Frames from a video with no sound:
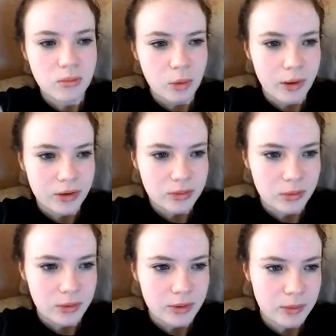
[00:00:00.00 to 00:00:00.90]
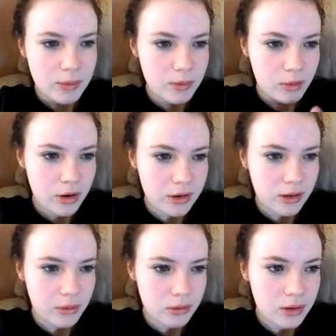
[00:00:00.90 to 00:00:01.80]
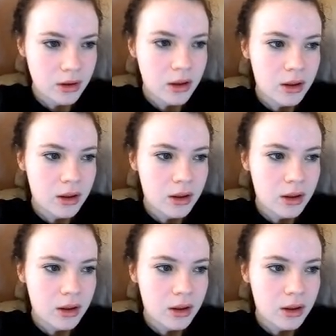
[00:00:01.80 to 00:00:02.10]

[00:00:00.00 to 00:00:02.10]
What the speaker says: have been brought back as well, because my mum cried at that one.